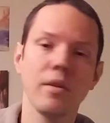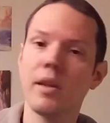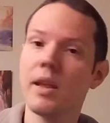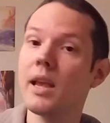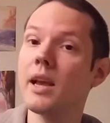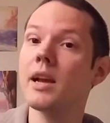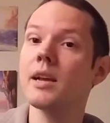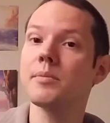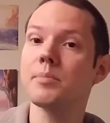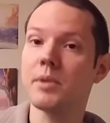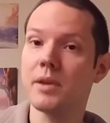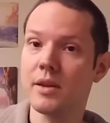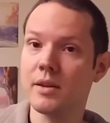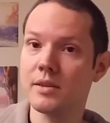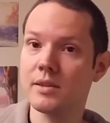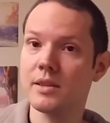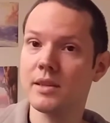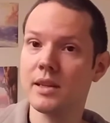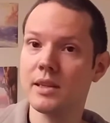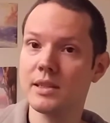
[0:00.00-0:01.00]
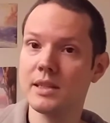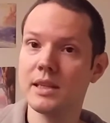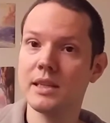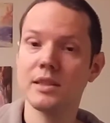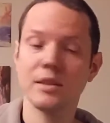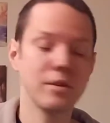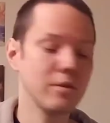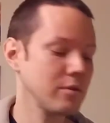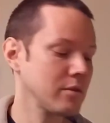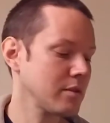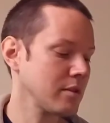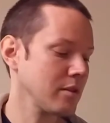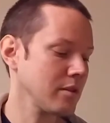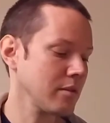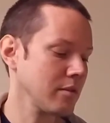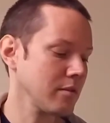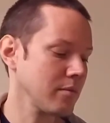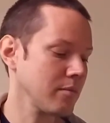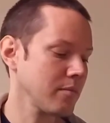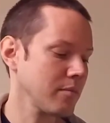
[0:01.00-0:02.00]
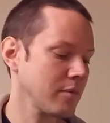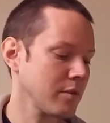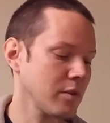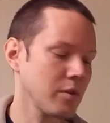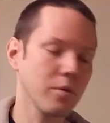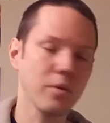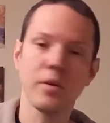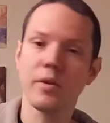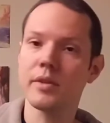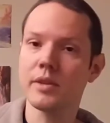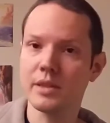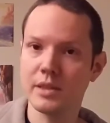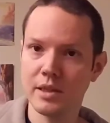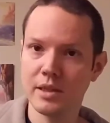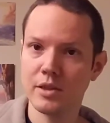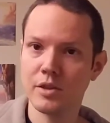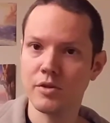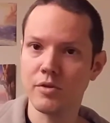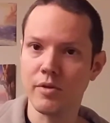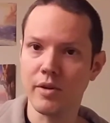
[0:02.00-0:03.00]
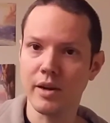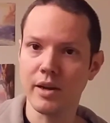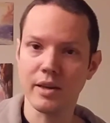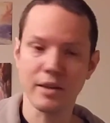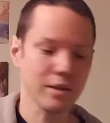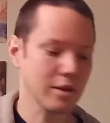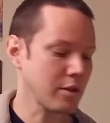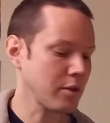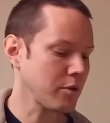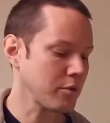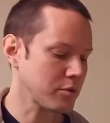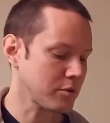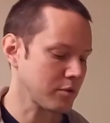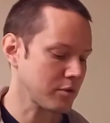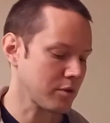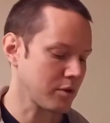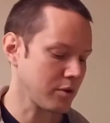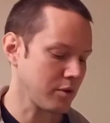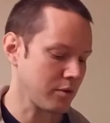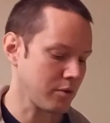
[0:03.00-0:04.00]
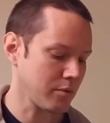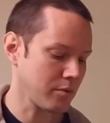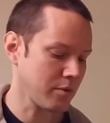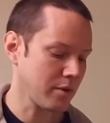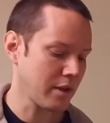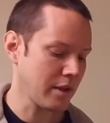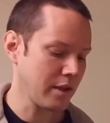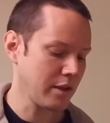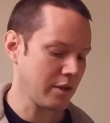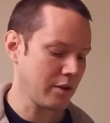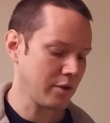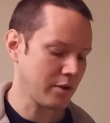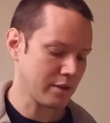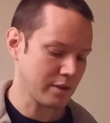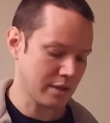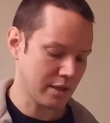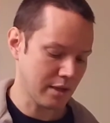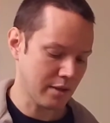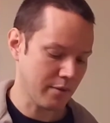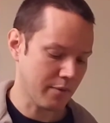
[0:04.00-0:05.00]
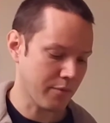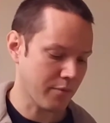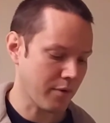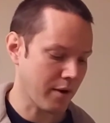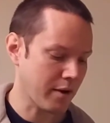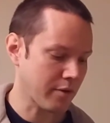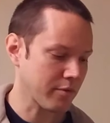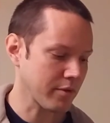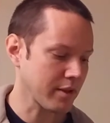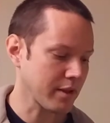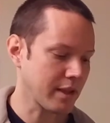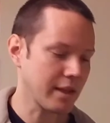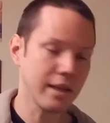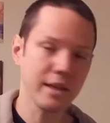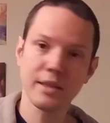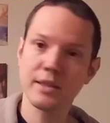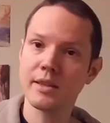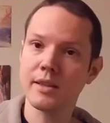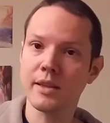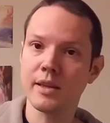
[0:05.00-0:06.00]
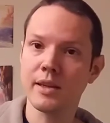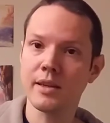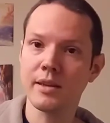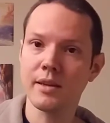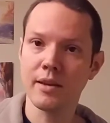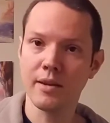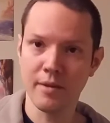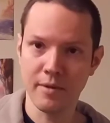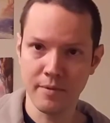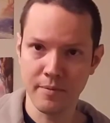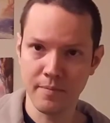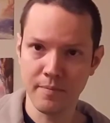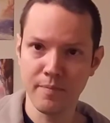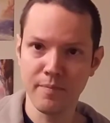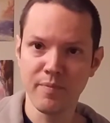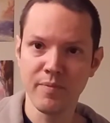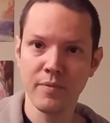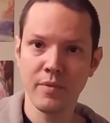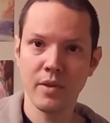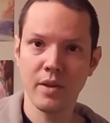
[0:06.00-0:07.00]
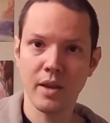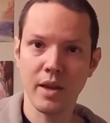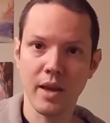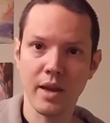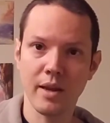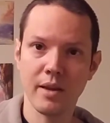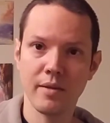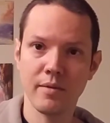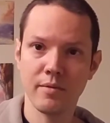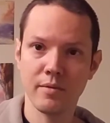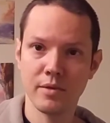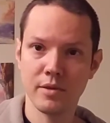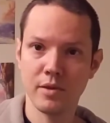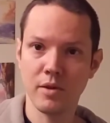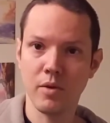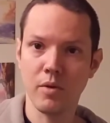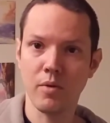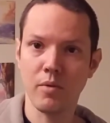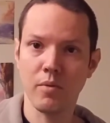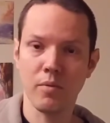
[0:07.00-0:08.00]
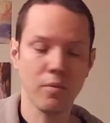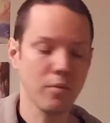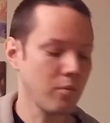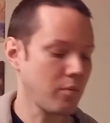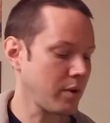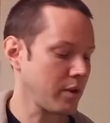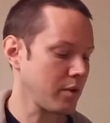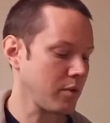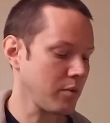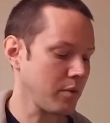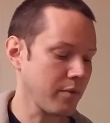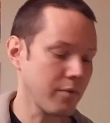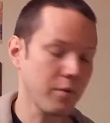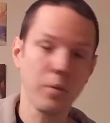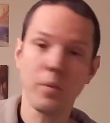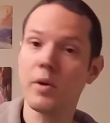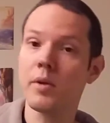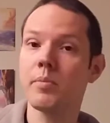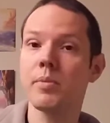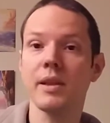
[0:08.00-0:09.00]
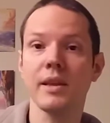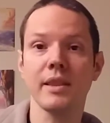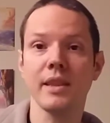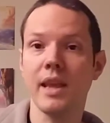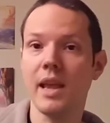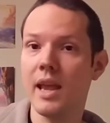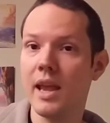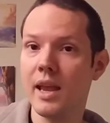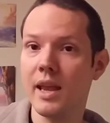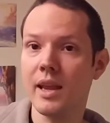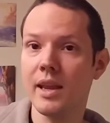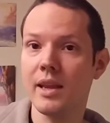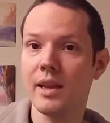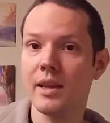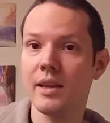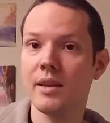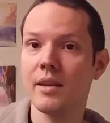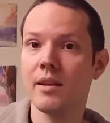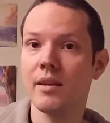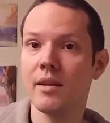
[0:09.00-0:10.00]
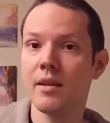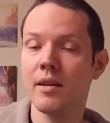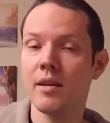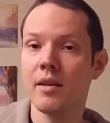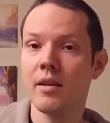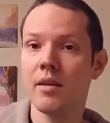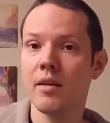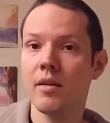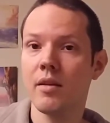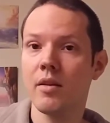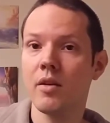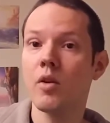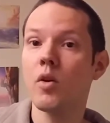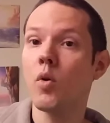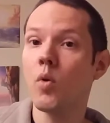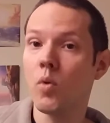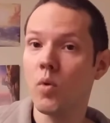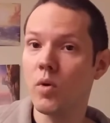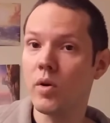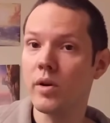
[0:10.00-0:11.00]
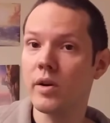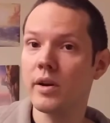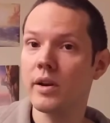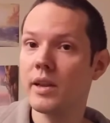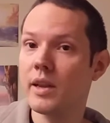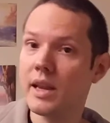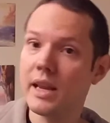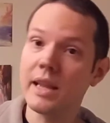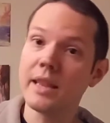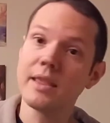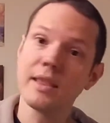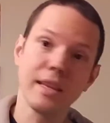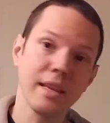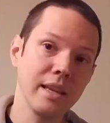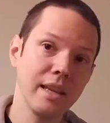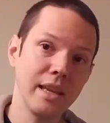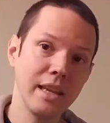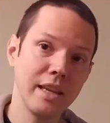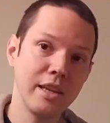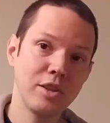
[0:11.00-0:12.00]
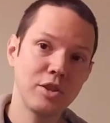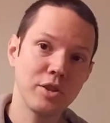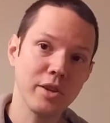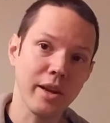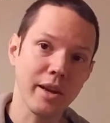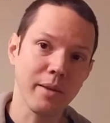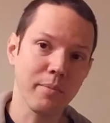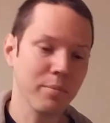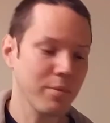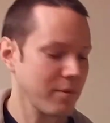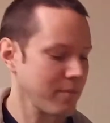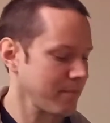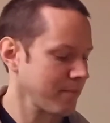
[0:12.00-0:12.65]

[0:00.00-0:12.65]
It could, because it's easier to do it on the 6th string. It's closer to you. You can see the fret really easily. Okay, so if you want to play the A chord in the E shape,